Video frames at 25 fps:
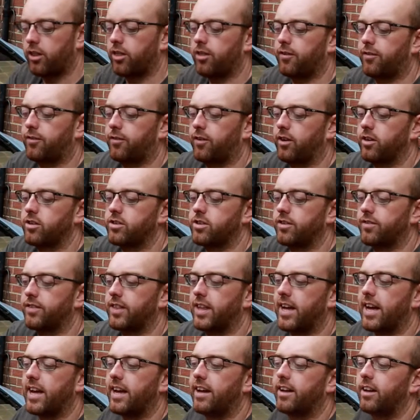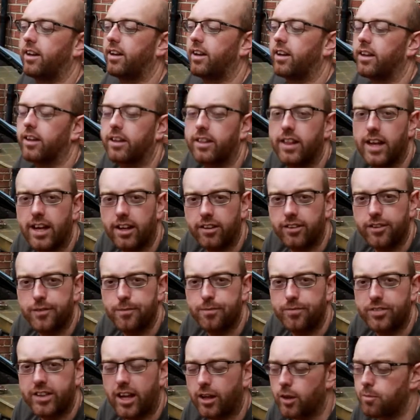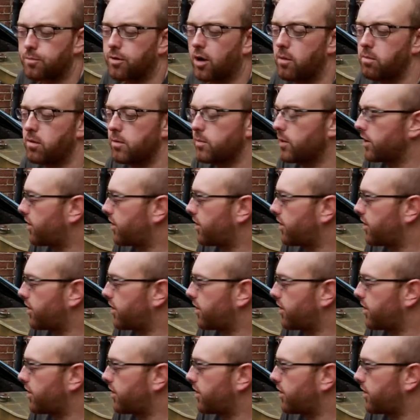the front of there like that. Now the problem